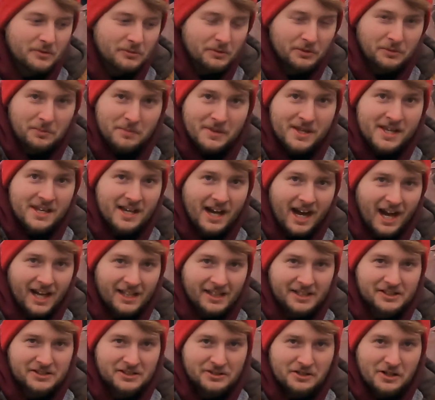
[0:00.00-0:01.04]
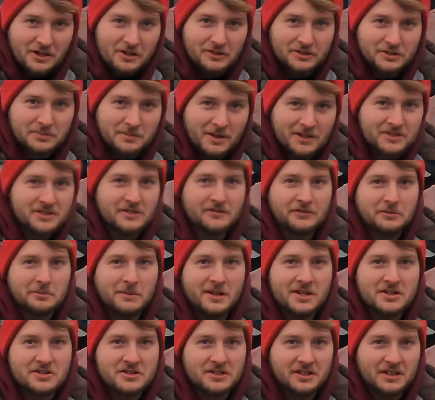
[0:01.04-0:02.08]
with me, I like to know as much
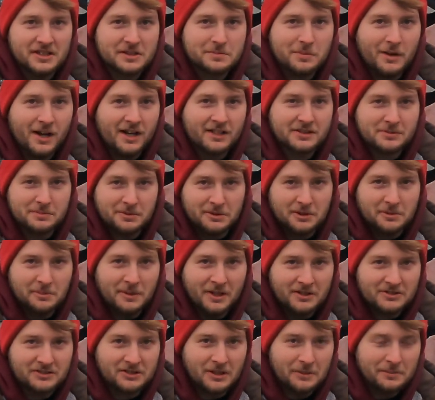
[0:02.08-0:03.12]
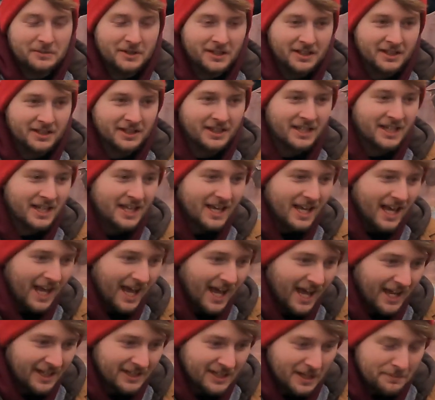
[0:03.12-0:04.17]
information as possible about something
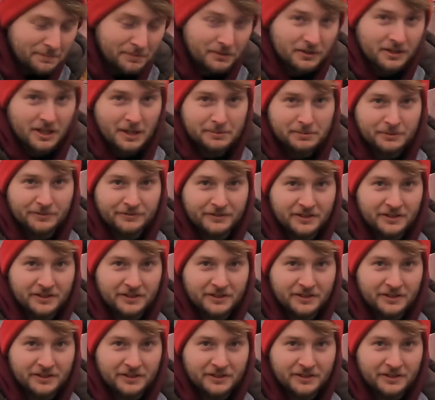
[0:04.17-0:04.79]
and I put a couple